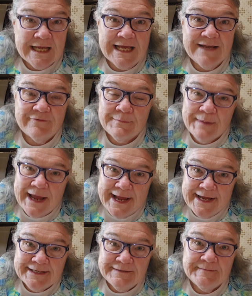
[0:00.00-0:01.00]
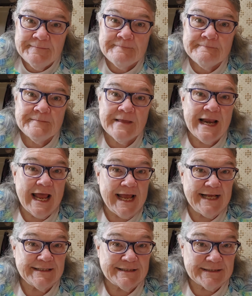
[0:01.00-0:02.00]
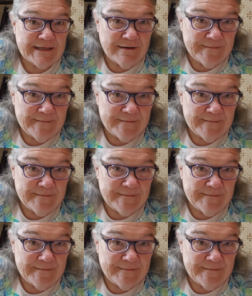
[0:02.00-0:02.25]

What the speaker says: If a man that has